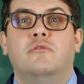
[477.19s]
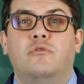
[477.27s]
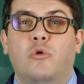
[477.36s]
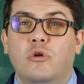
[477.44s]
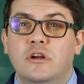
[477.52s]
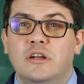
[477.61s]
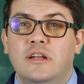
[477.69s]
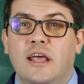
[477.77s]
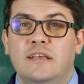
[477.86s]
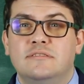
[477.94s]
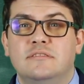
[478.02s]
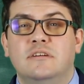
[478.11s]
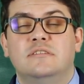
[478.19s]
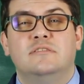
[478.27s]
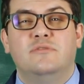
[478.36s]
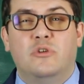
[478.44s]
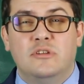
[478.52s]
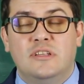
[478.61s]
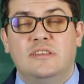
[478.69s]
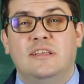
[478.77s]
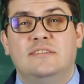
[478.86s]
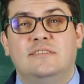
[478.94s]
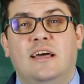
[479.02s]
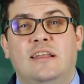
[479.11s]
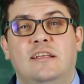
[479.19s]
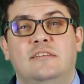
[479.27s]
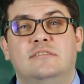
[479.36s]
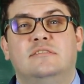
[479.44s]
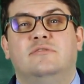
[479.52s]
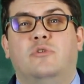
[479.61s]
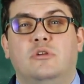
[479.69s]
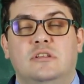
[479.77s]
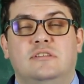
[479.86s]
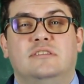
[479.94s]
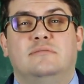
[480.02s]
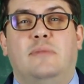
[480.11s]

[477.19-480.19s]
for the testers, for the test analysts, for the test